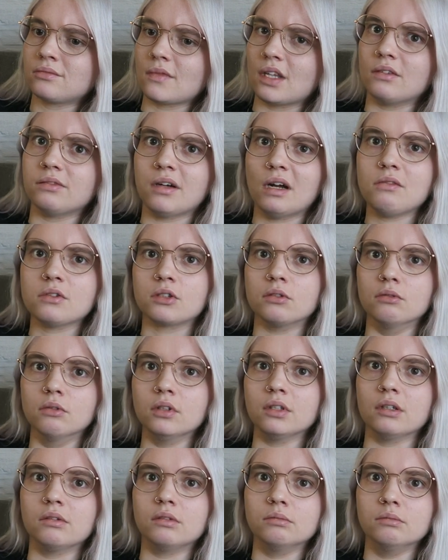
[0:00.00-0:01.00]
if I was
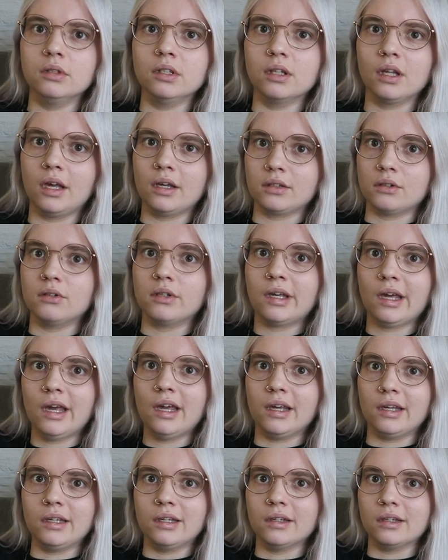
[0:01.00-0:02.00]
Hall, I would be like,
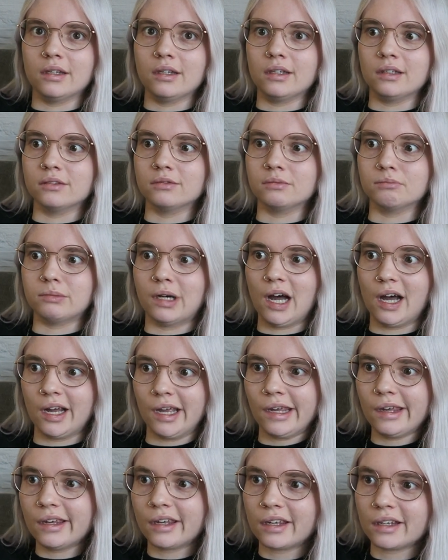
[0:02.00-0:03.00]
okay,
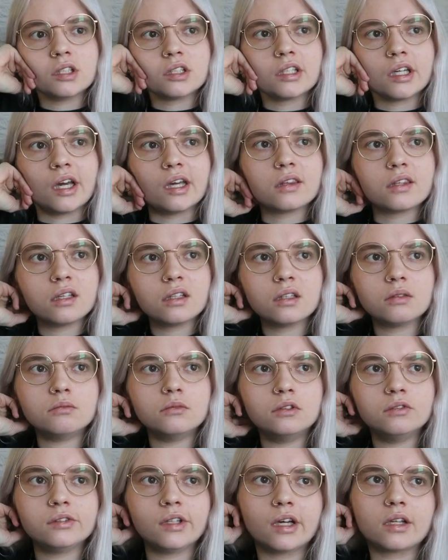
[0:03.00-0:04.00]
bye. But yeah, I think the
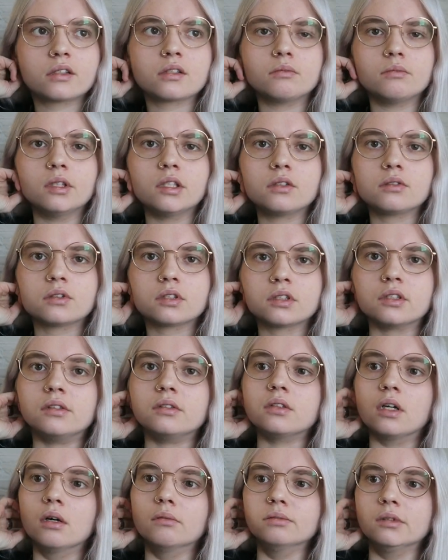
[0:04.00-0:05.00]
movie had some interesting
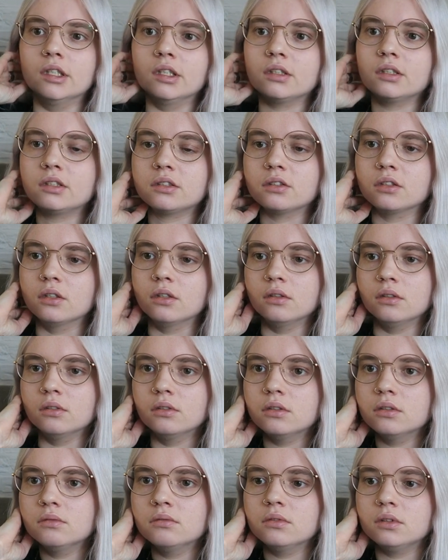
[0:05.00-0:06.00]
topics,
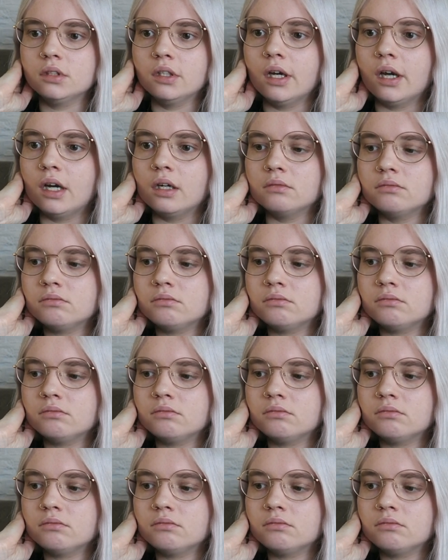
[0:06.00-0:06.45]
so yeah.